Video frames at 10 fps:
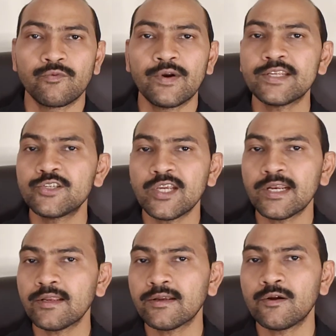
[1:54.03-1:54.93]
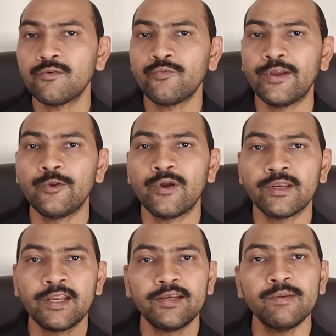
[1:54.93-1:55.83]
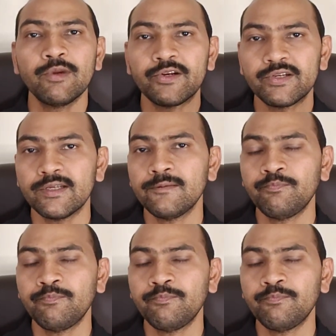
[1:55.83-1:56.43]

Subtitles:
What is GRR account? When you are getting material,